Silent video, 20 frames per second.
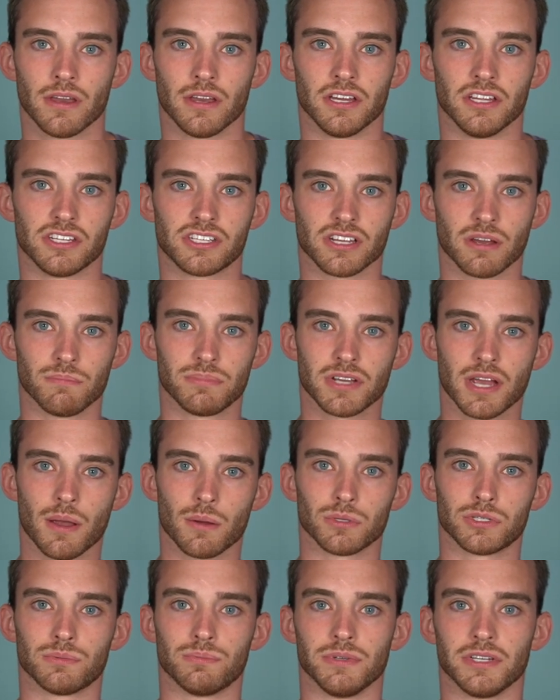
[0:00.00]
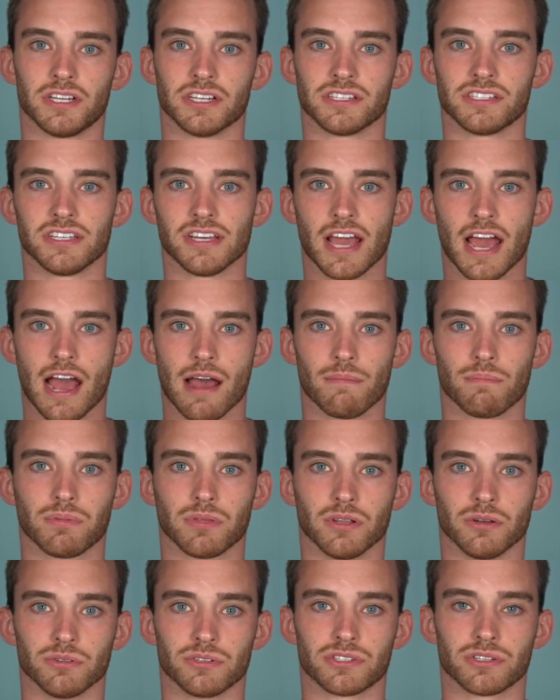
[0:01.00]
And sometimes because the app
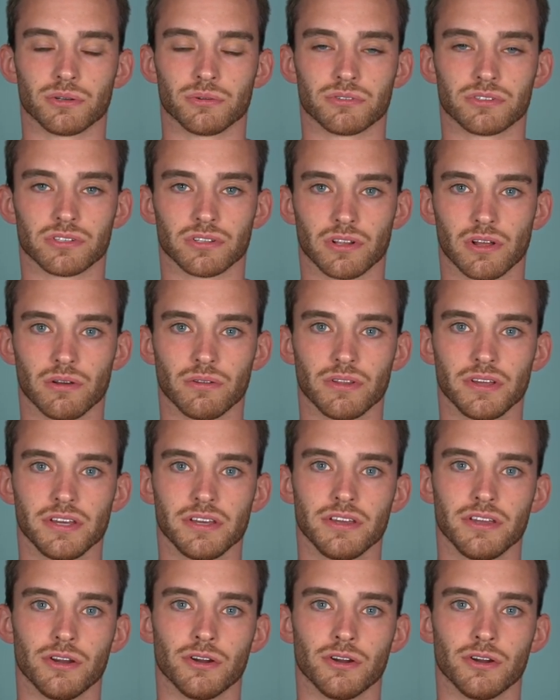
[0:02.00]
loads so slowly,